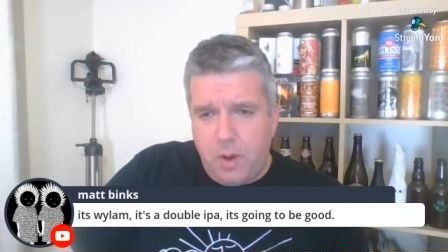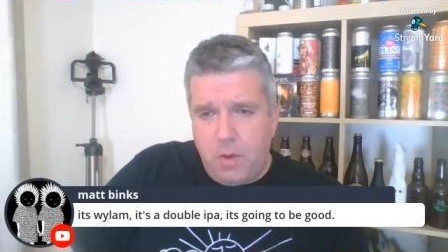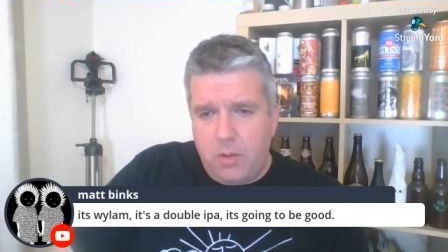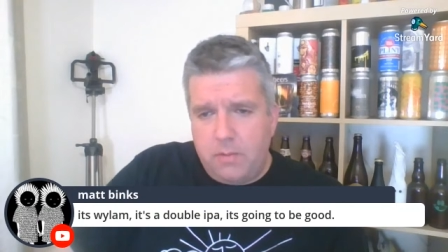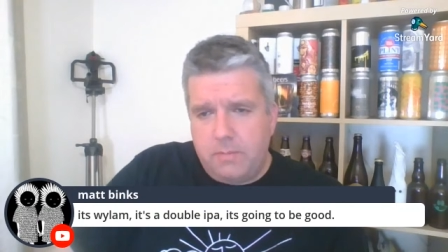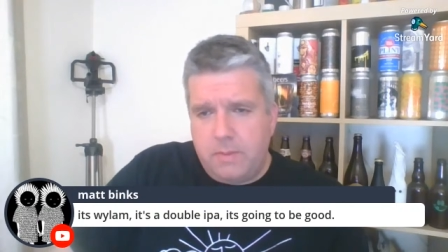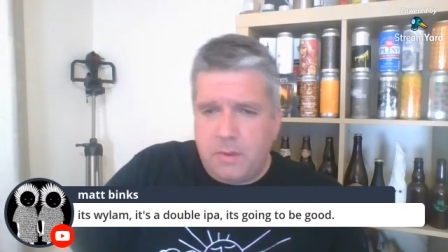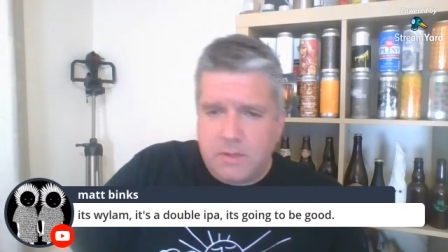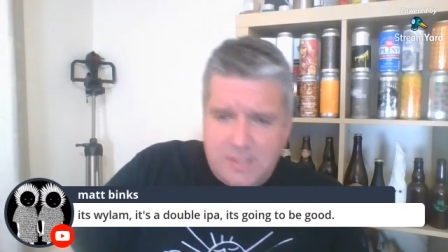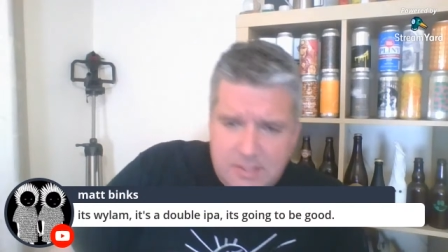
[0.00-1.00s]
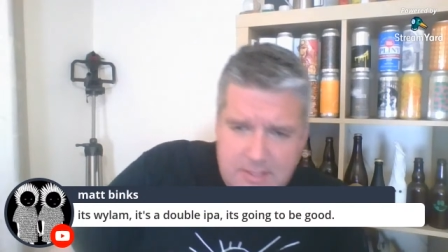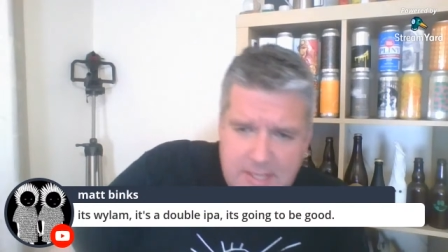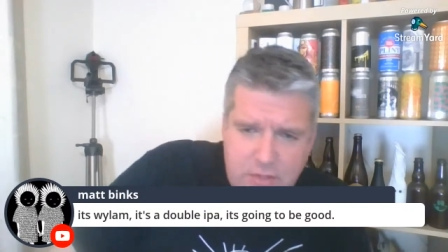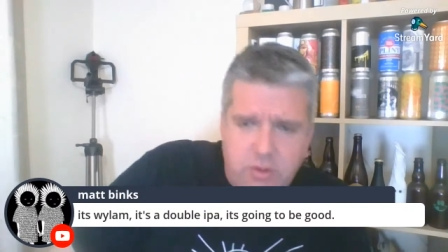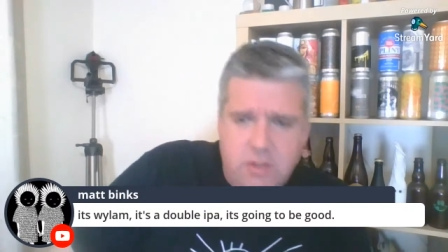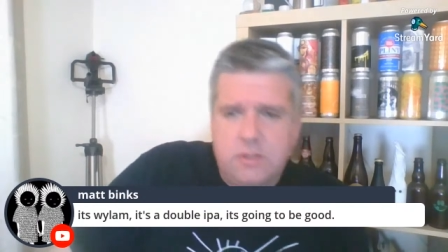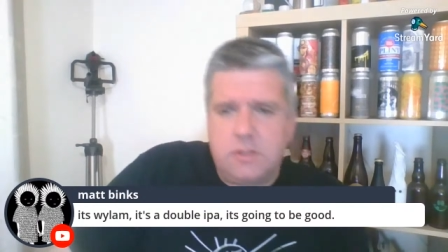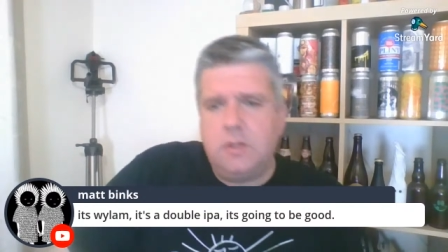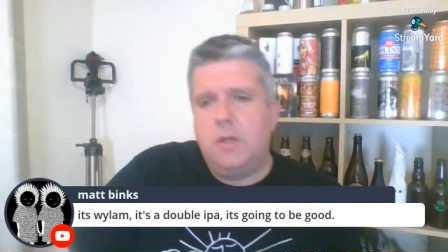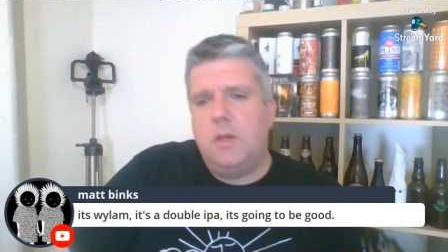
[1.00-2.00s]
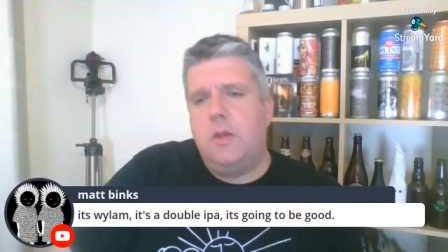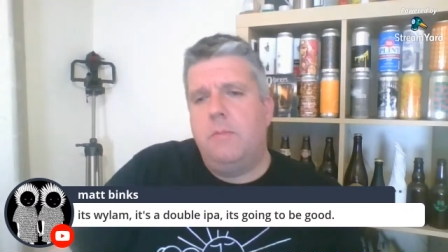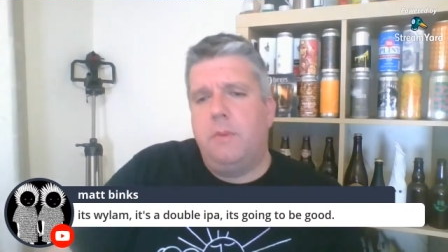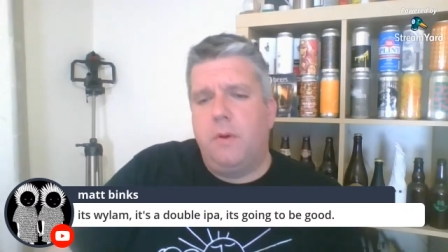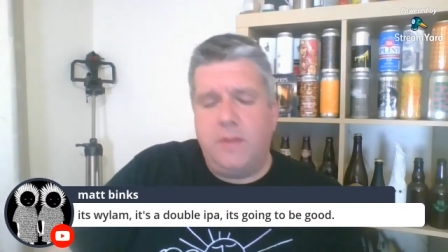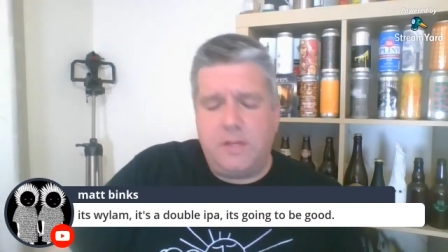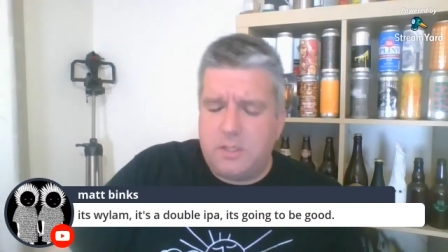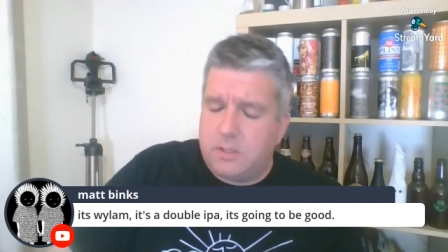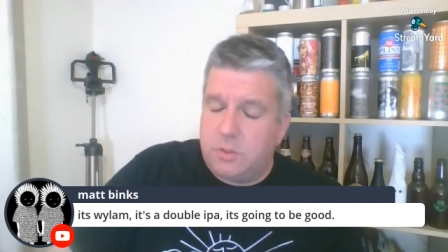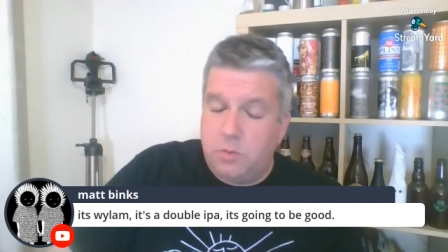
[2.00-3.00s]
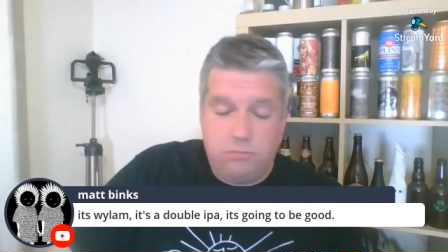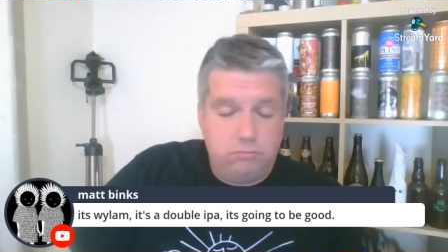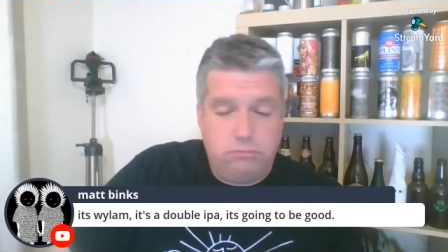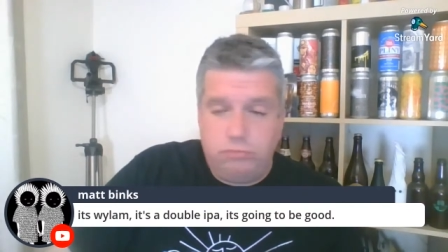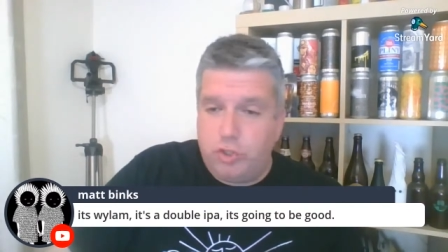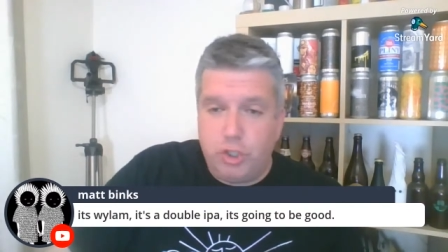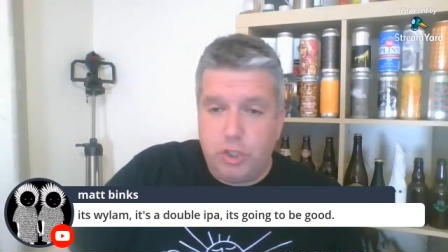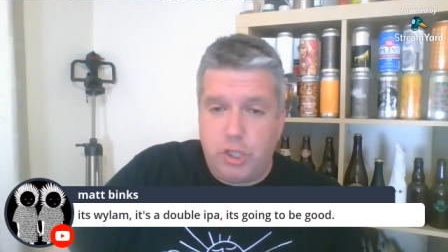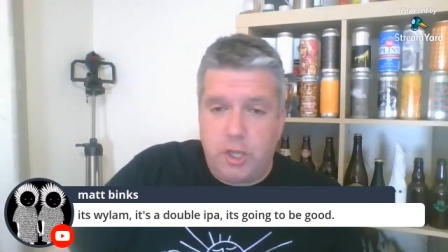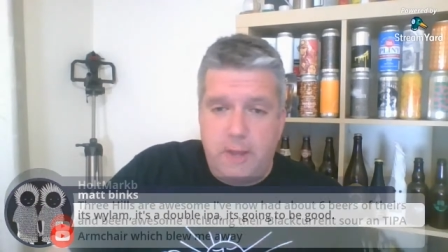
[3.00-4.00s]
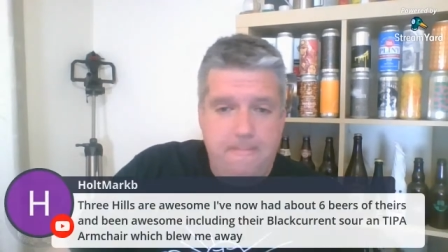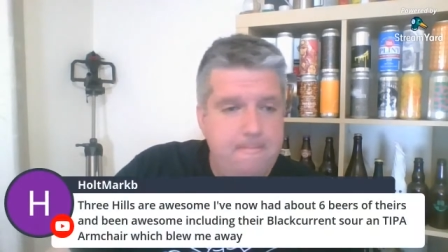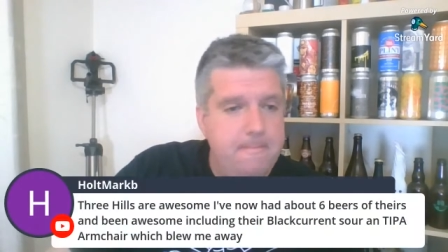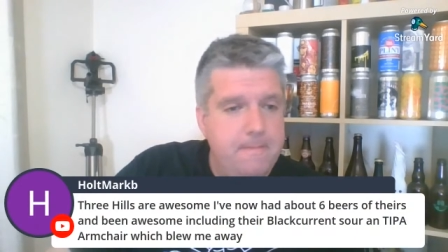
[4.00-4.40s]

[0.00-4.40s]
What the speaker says: bowl. A bit more citrus. But this is good shit.